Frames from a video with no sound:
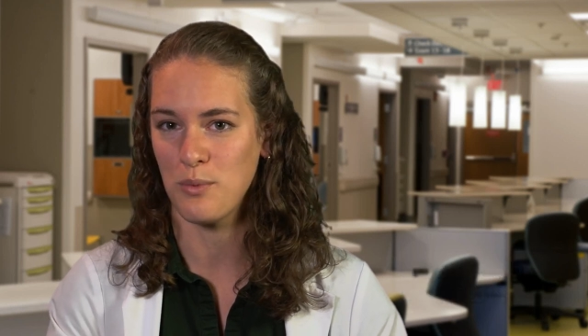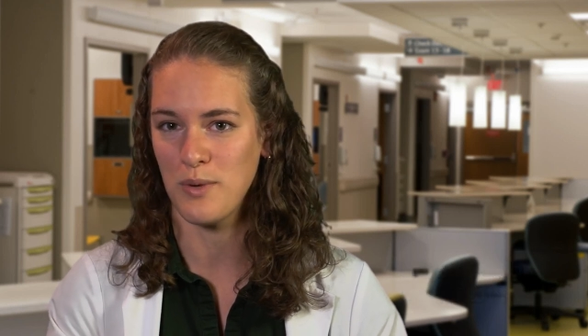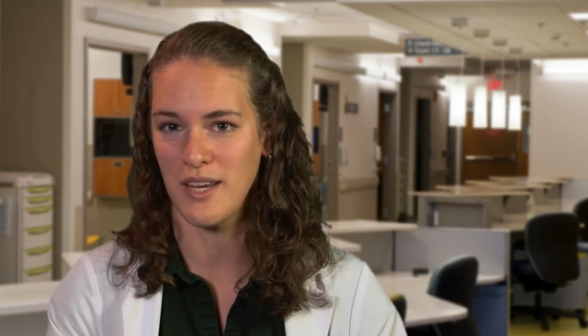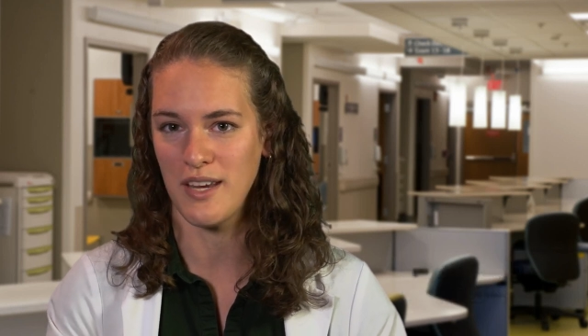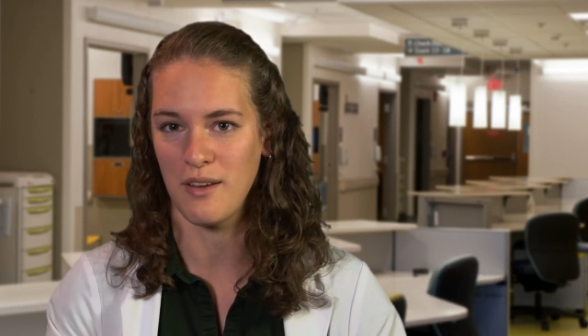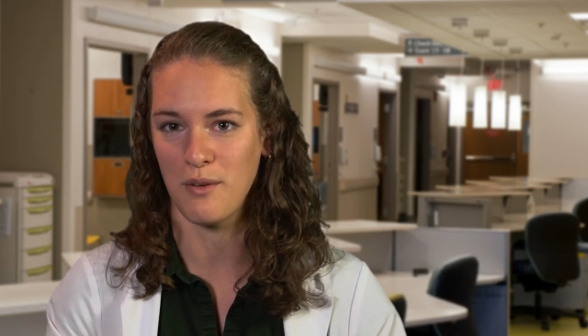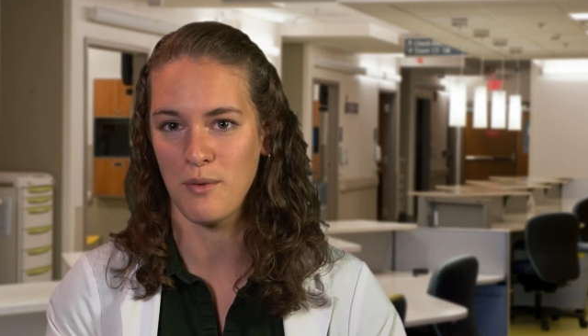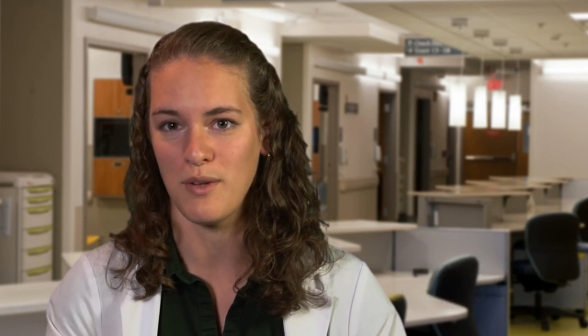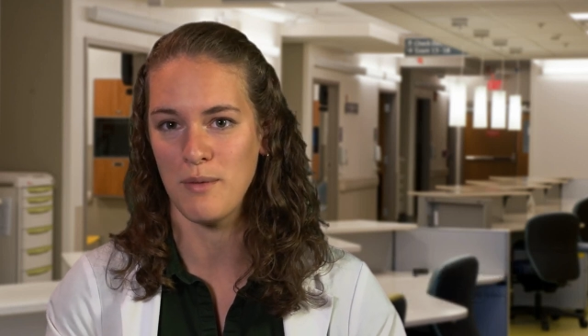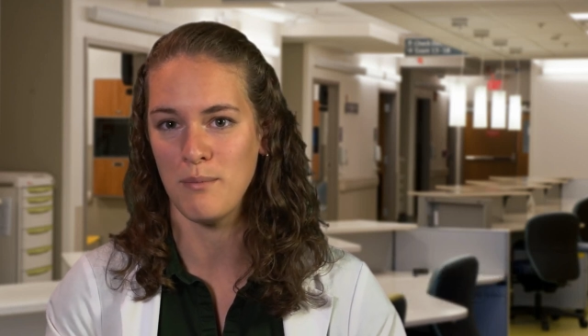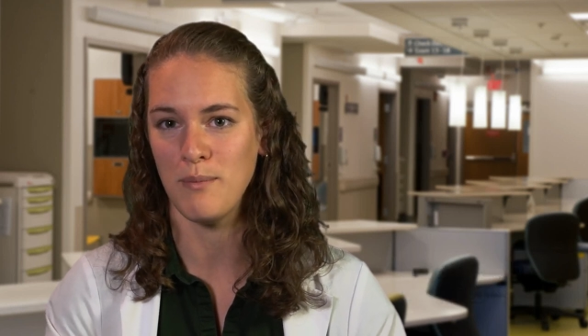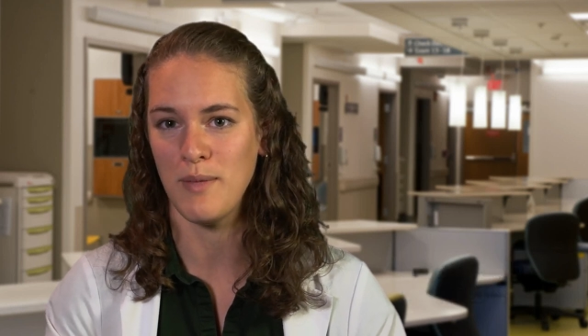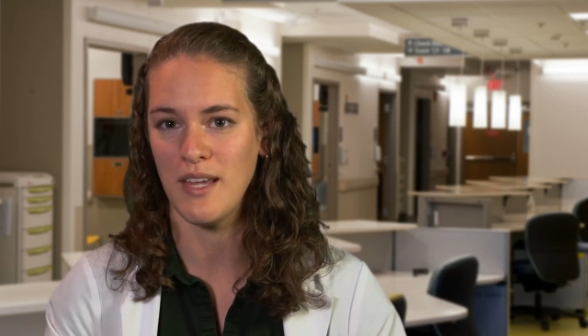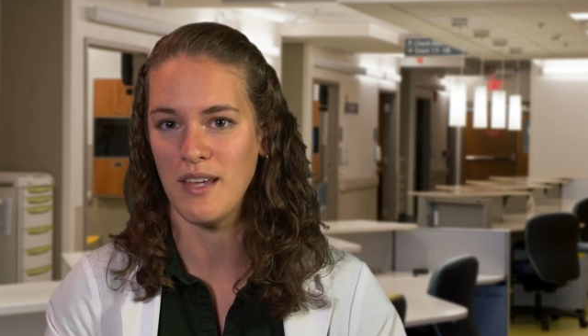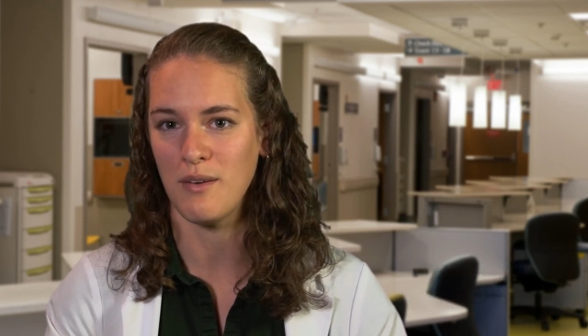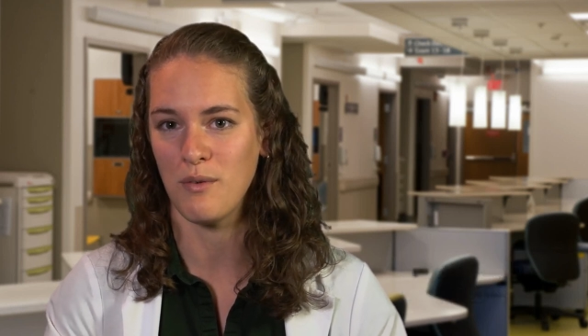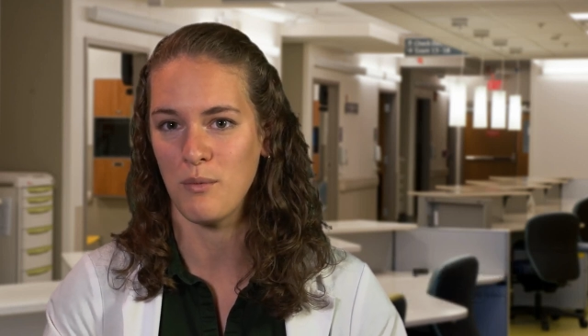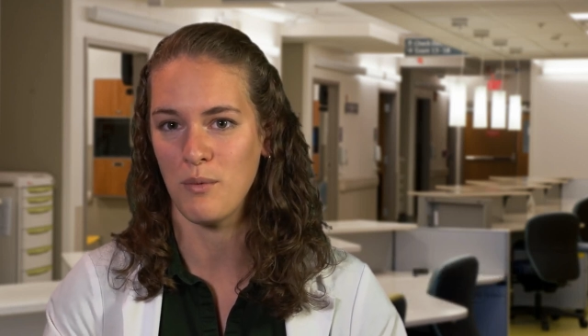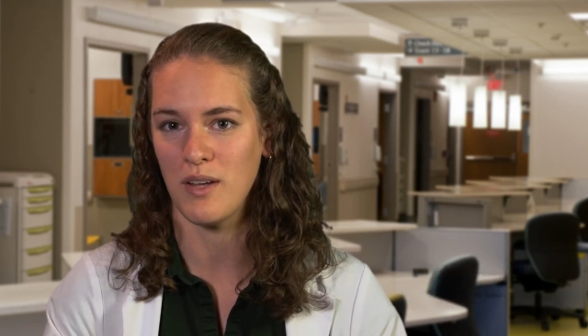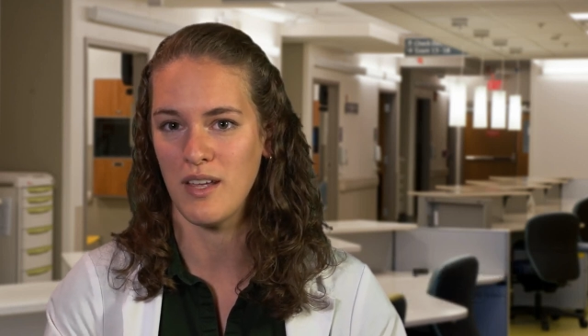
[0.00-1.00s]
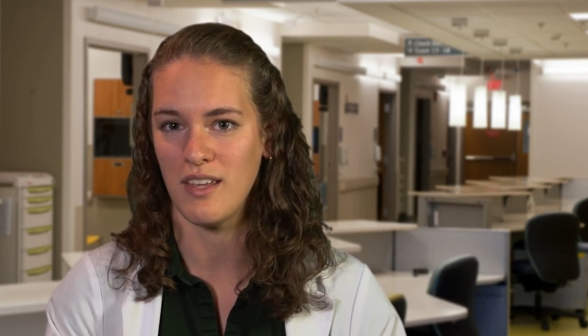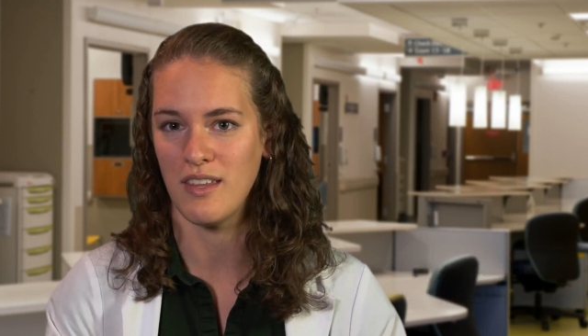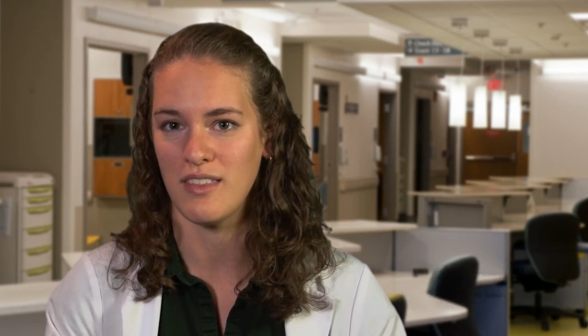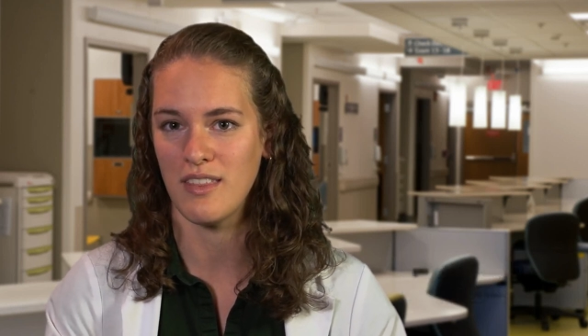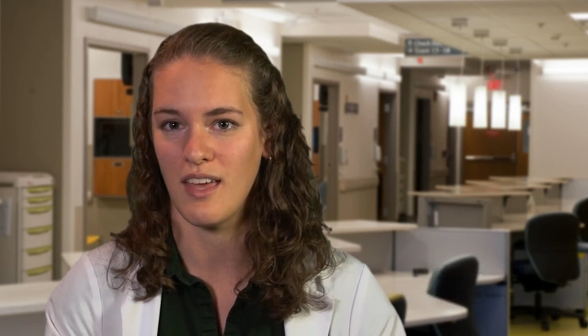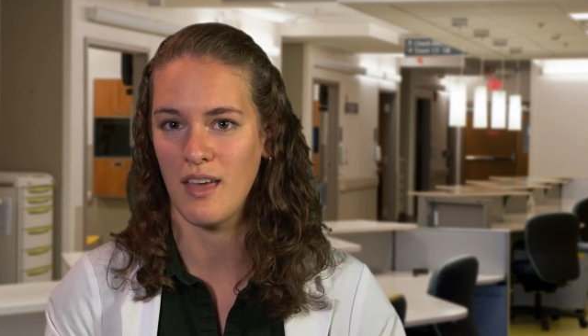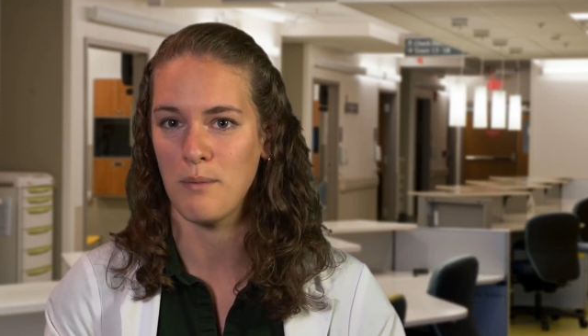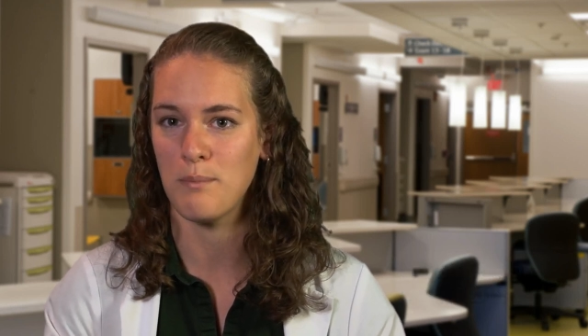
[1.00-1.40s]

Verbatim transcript: week we meet with